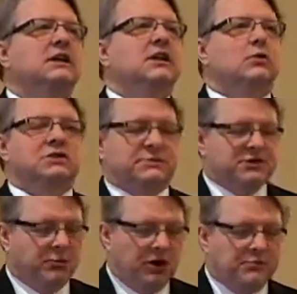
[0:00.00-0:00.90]
There were some
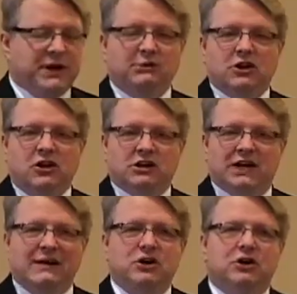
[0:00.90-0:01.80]
smart people a long
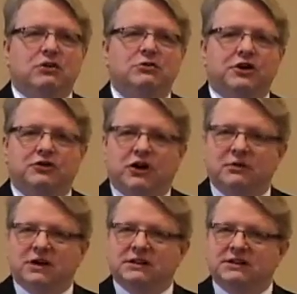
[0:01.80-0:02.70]
time ago that thought
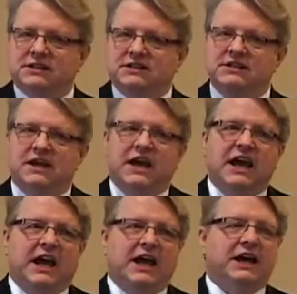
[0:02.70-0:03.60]
about this
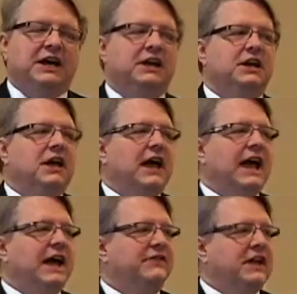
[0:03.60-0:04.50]
and
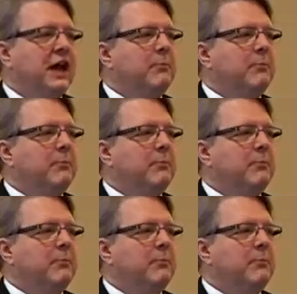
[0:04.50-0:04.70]
had the